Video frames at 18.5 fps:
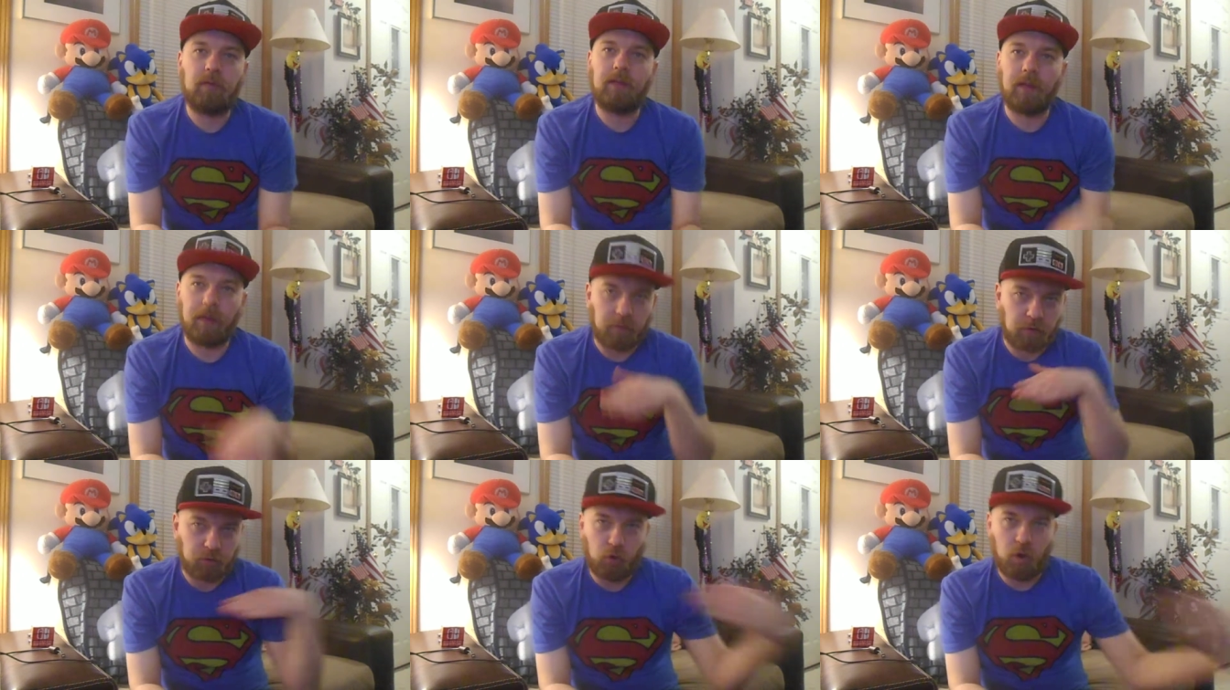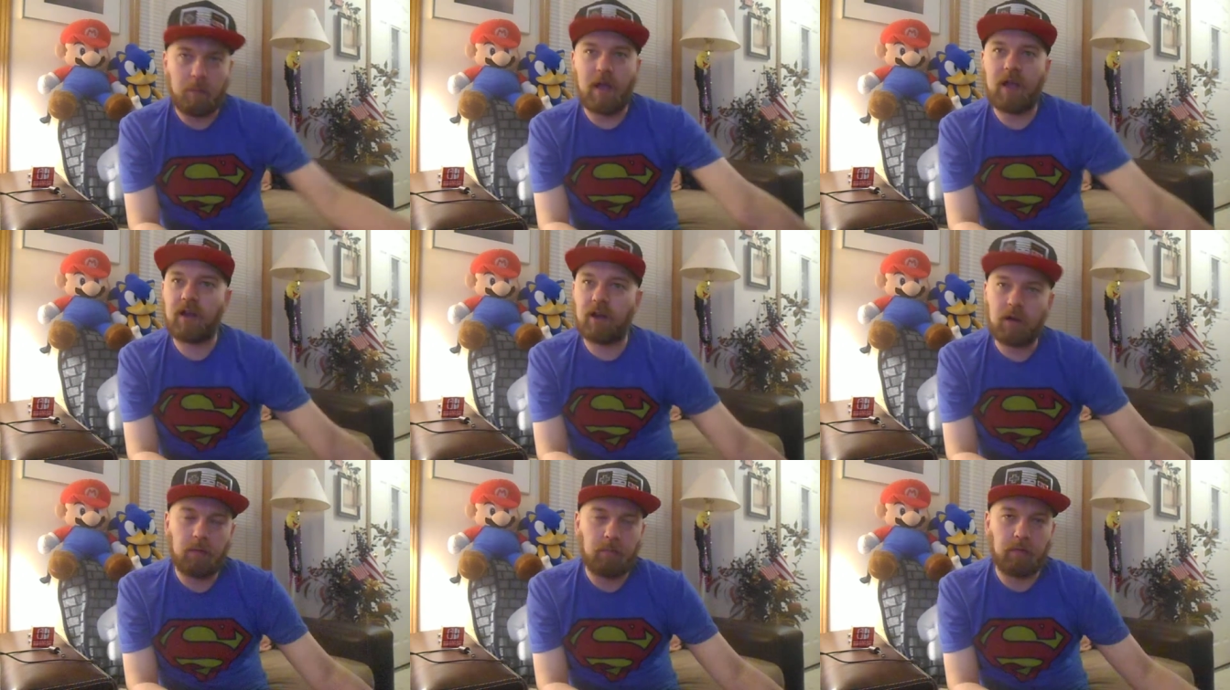They were a toy
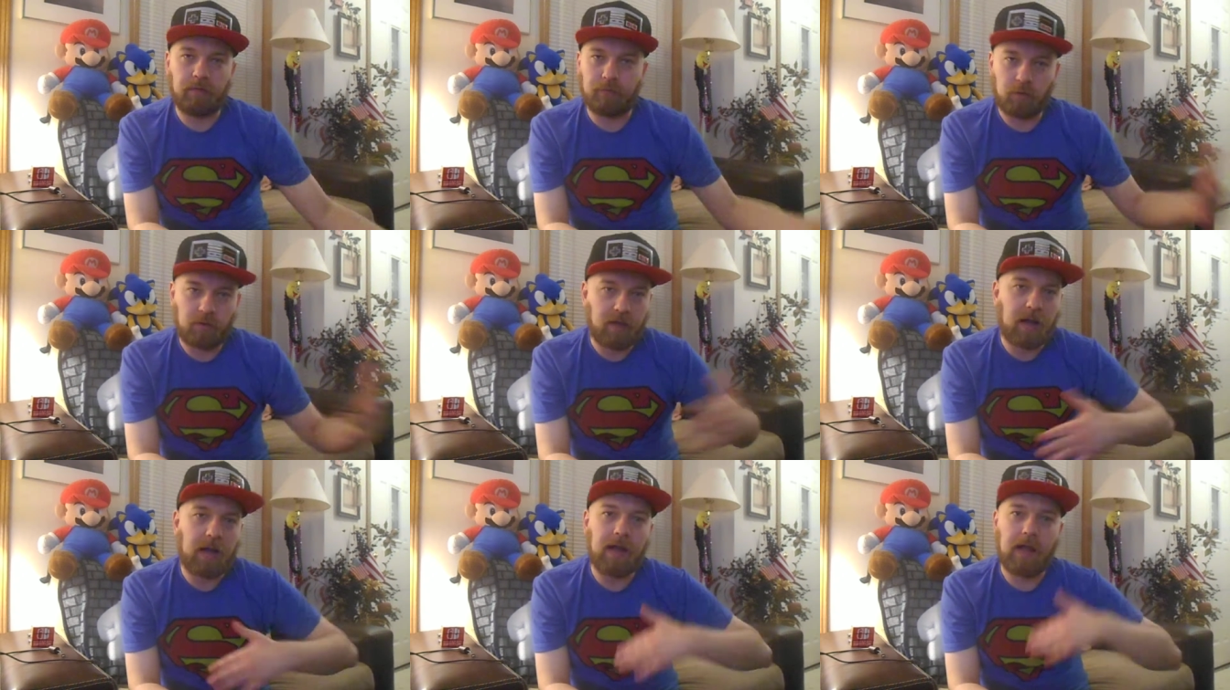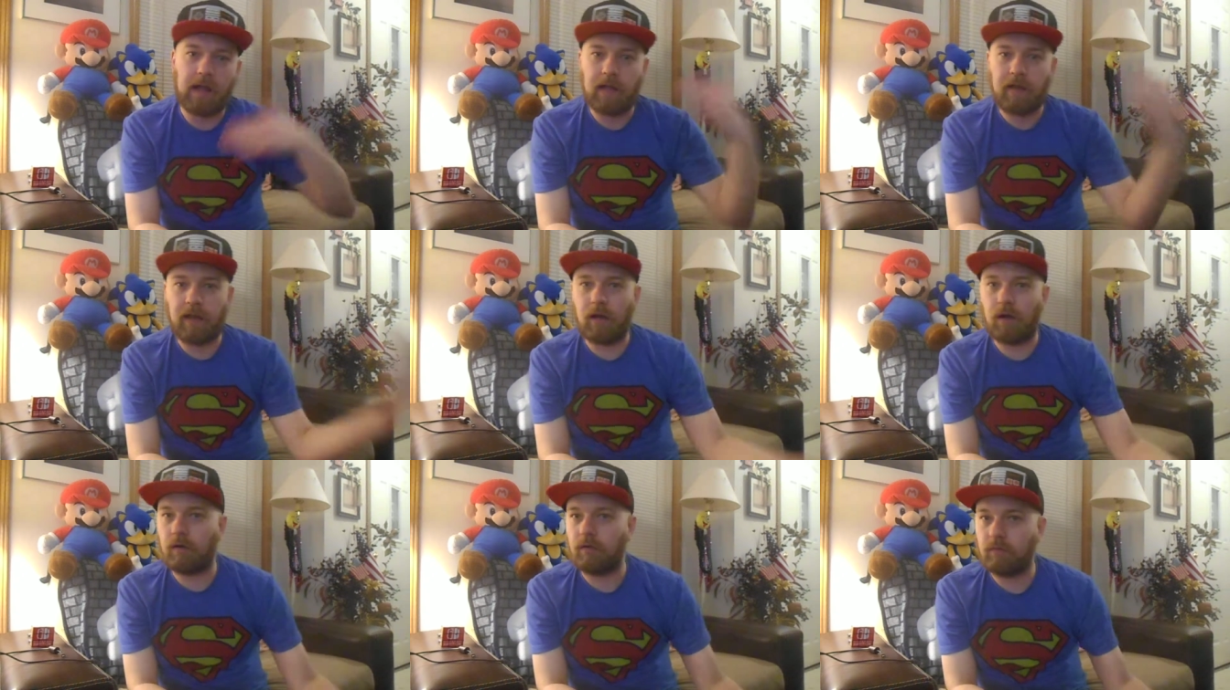maker before that, and
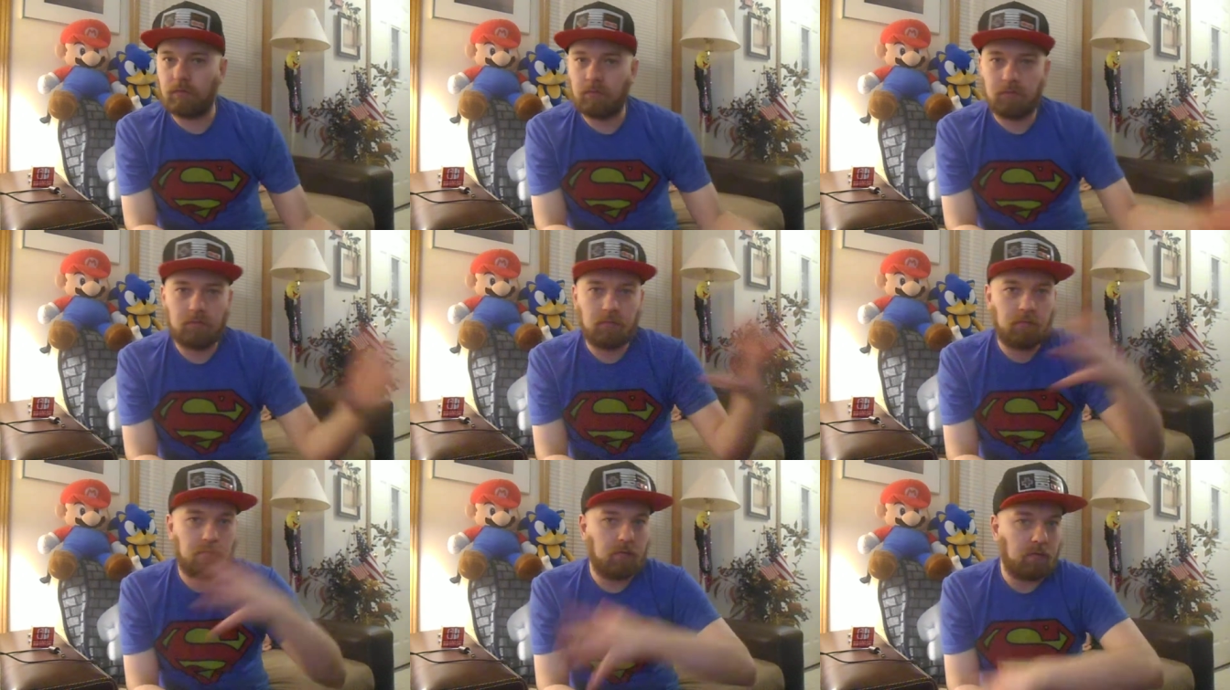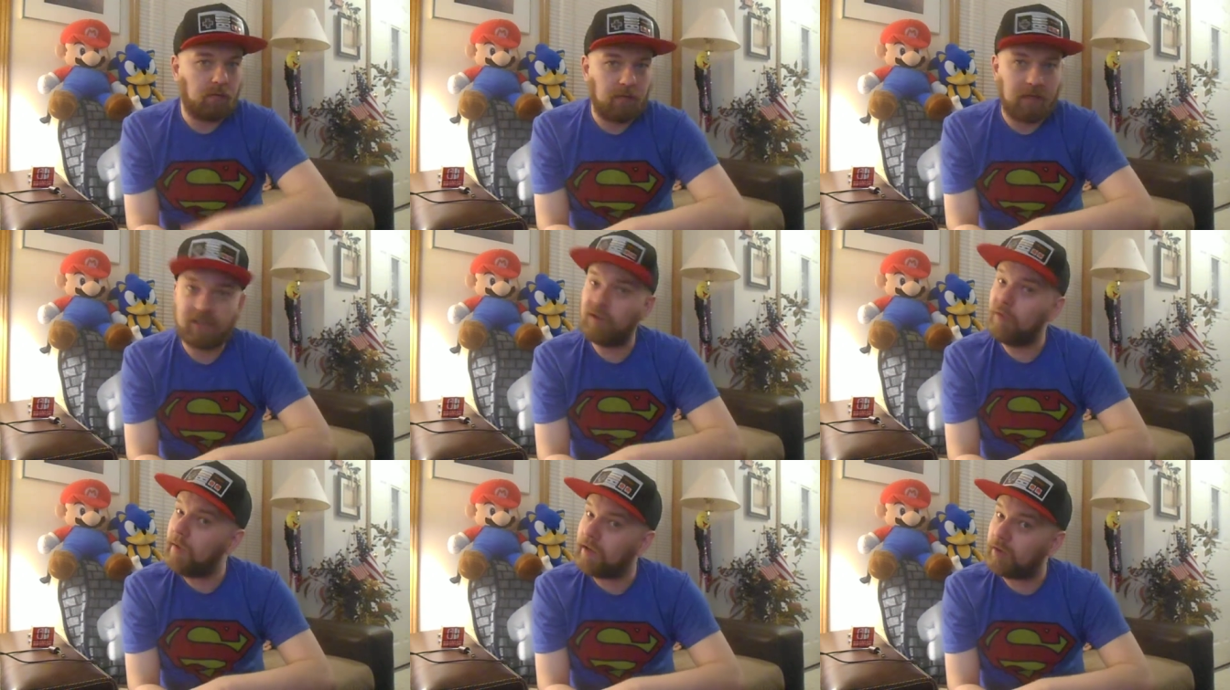now they
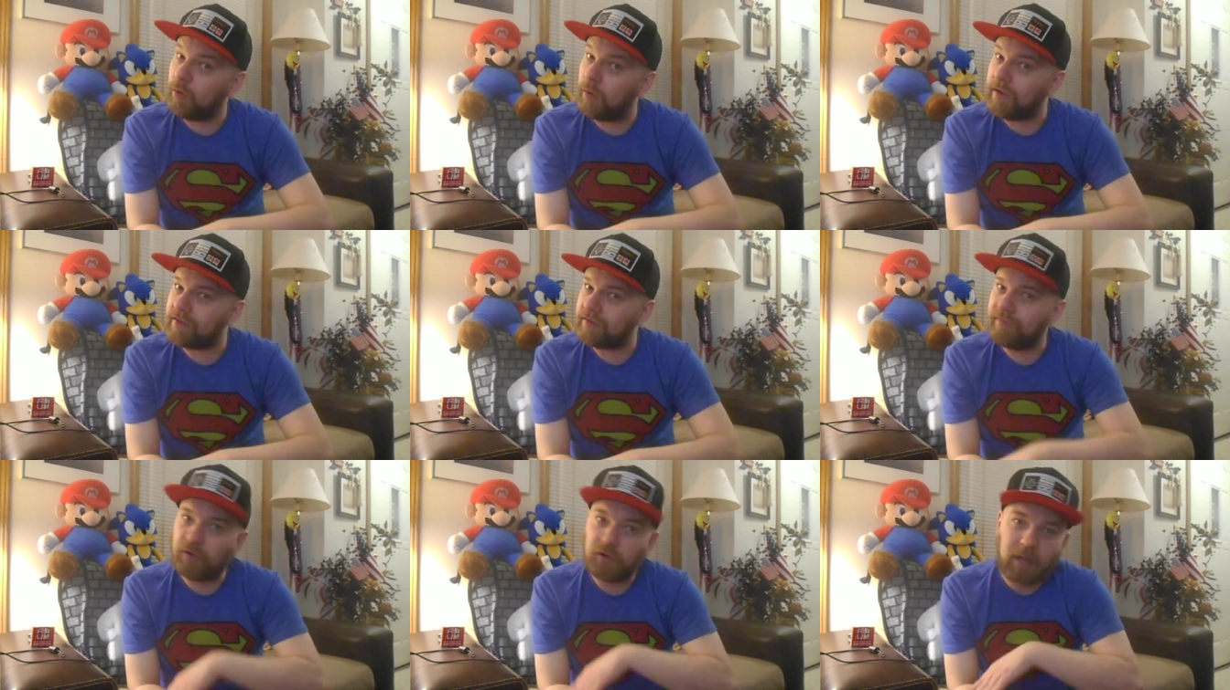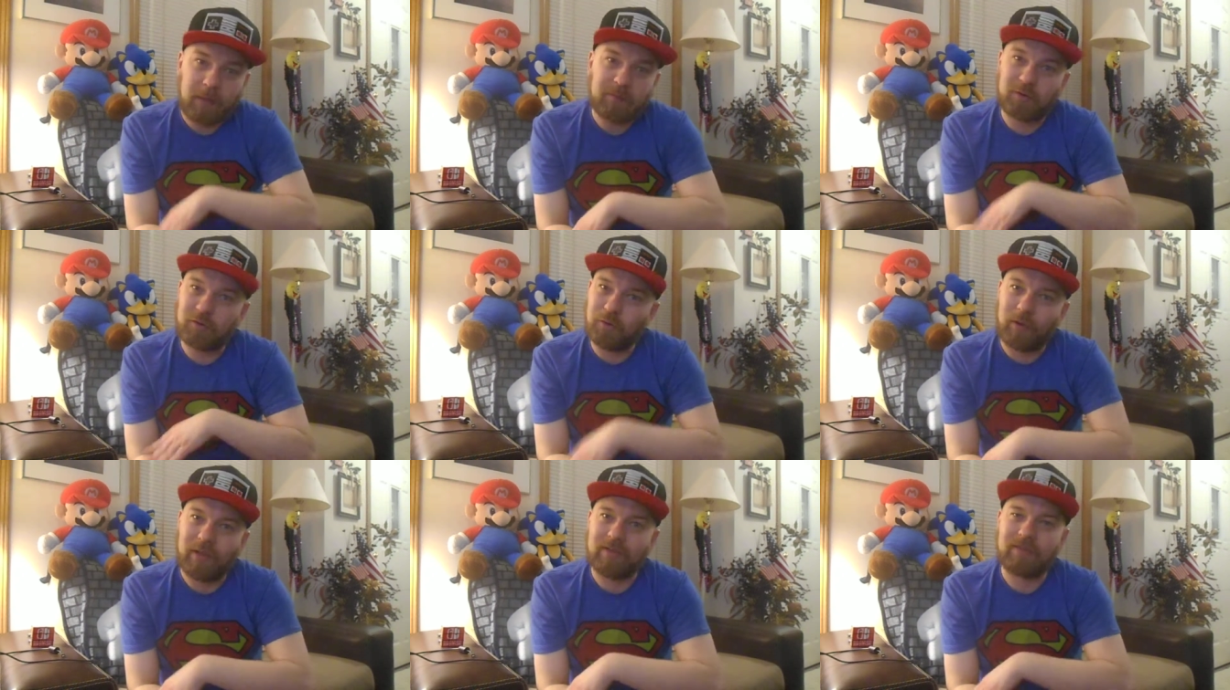still make toys. Video games are
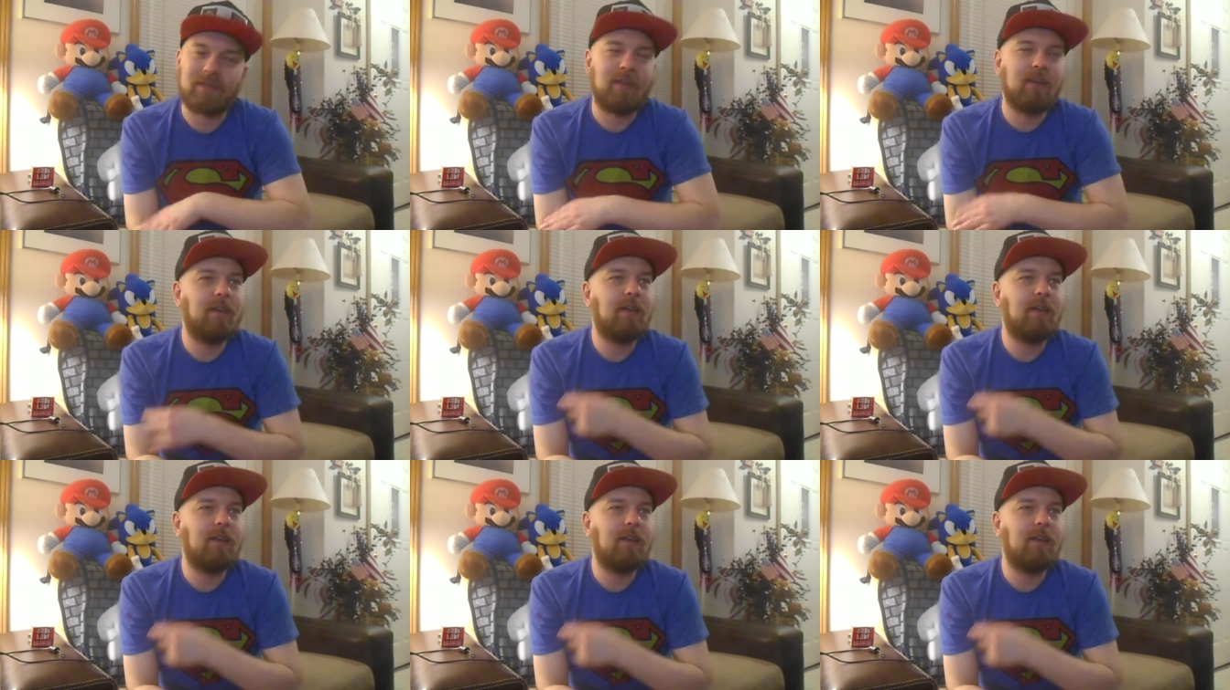toys.